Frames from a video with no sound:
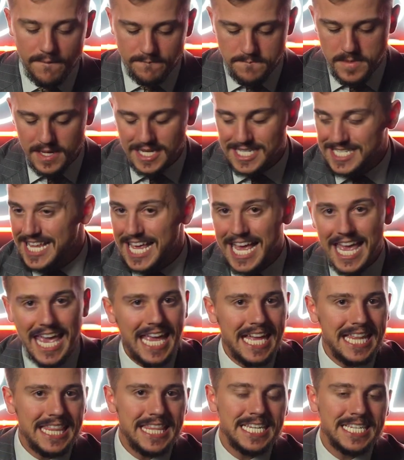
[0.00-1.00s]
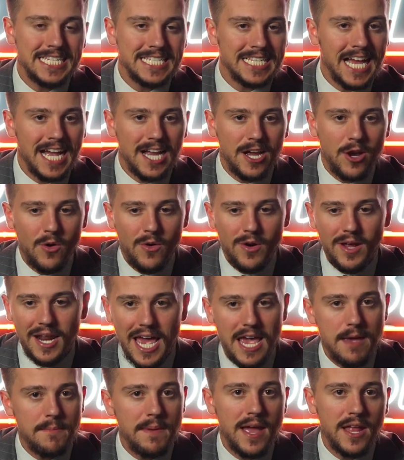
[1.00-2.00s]
is that Andy's not going, hey,
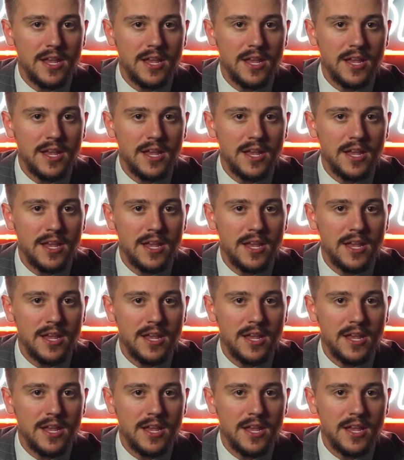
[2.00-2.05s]
man,